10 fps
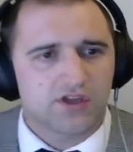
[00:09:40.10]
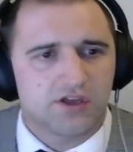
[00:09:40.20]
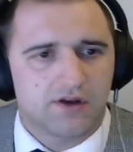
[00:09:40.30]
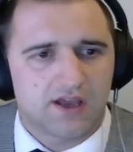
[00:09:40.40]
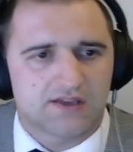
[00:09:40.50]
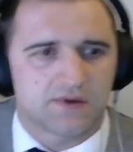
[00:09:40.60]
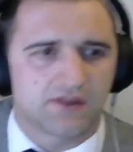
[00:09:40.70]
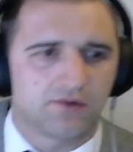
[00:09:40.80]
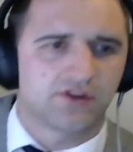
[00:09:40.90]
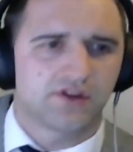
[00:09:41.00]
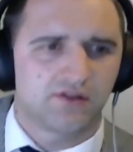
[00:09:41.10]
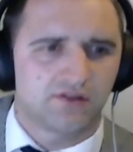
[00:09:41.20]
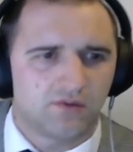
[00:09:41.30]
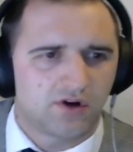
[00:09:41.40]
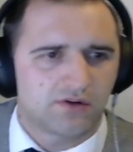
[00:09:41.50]
the Q&A is where the one
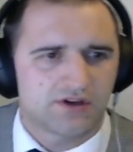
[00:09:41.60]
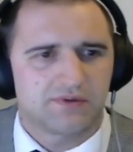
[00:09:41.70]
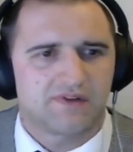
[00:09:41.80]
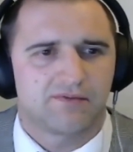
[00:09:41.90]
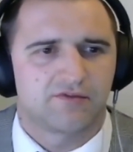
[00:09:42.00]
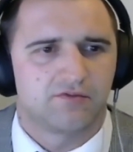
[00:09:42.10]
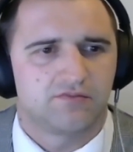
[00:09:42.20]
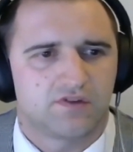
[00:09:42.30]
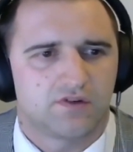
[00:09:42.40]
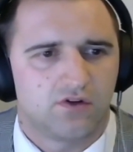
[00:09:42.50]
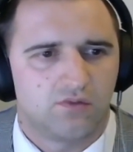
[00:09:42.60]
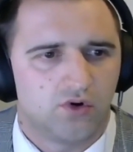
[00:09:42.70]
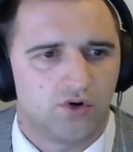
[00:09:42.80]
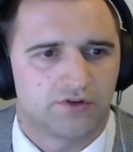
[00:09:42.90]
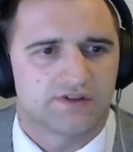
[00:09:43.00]
which we've had from
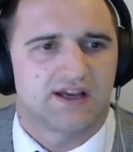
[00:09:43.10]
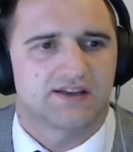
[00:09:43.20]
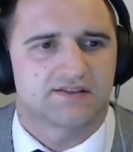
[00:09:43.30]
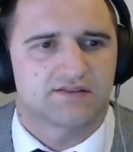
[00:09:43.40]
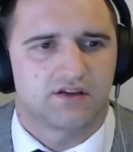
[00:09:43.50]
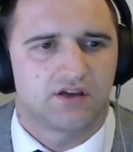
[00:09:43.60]
Ward has asked